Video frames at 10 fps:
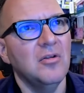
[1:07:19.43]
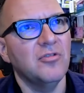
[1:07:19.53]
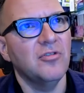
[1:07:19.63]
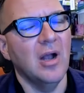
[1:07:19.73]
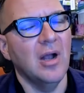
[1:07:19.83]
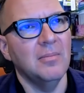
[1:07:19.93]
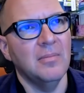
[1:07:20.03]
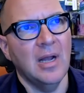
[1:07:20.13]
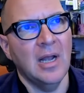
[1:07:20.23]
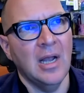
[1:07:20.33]

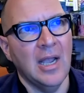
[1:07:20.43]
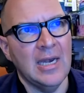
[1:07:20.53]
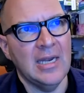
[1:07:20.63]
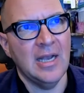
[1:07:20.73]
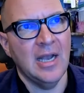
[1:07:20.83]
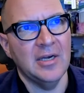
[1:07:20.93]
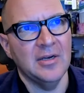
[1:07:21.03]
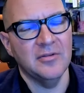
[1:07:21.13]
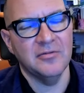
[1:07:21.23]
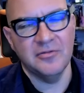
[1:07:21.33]
from uh, any kind
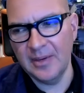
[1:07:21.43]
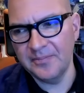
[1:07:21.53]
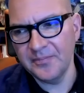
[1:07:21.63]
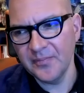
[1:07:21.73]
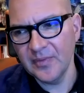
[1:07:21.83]
of um,